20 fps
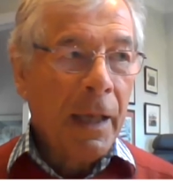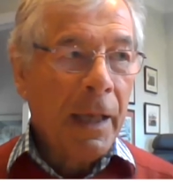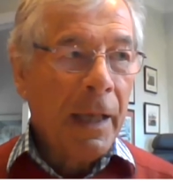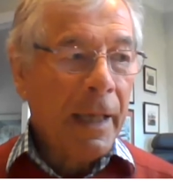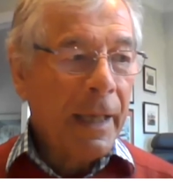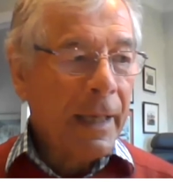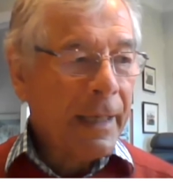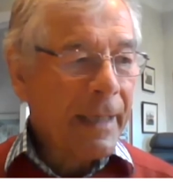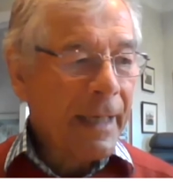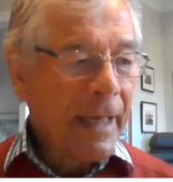
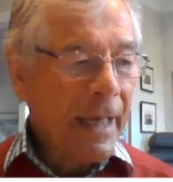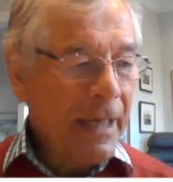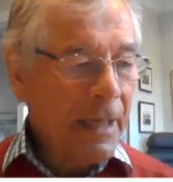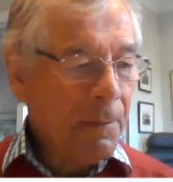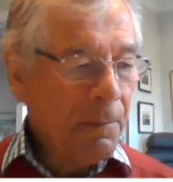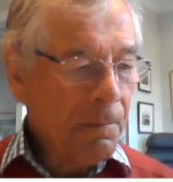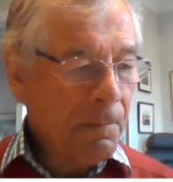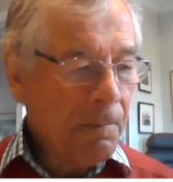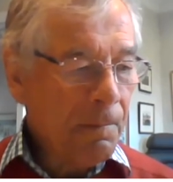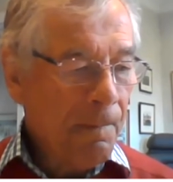It
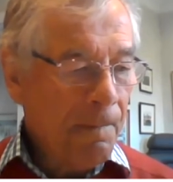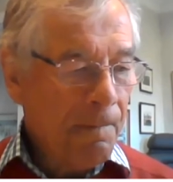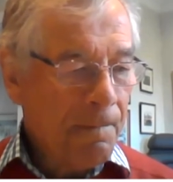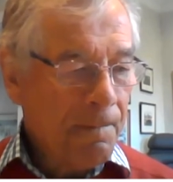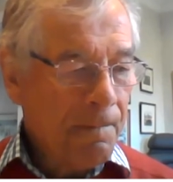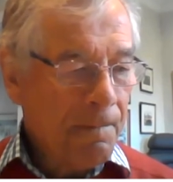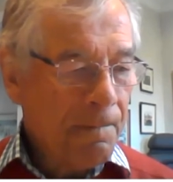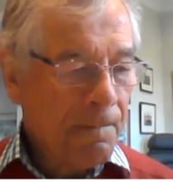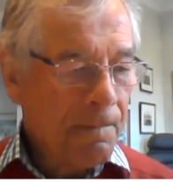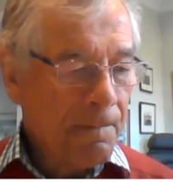came
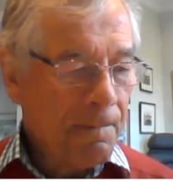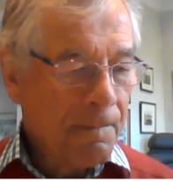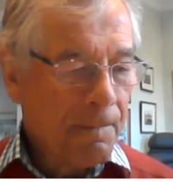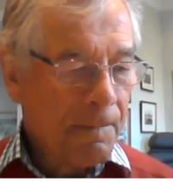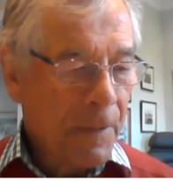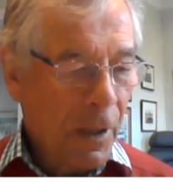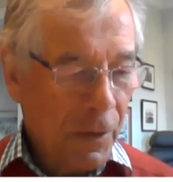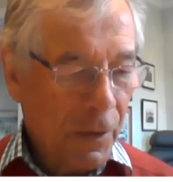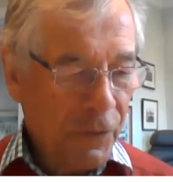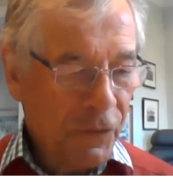
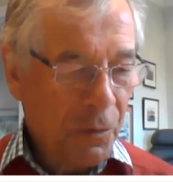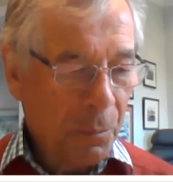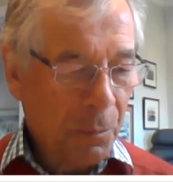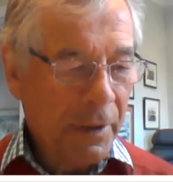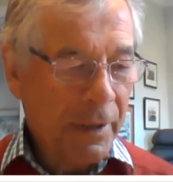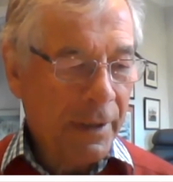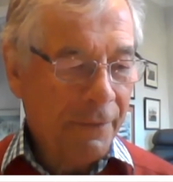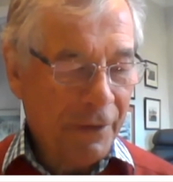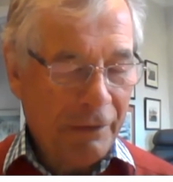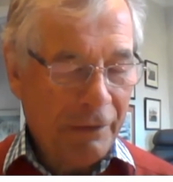
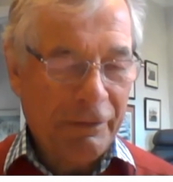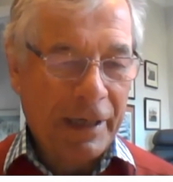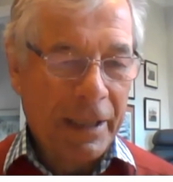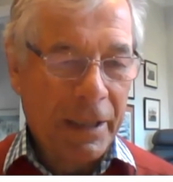ultimately very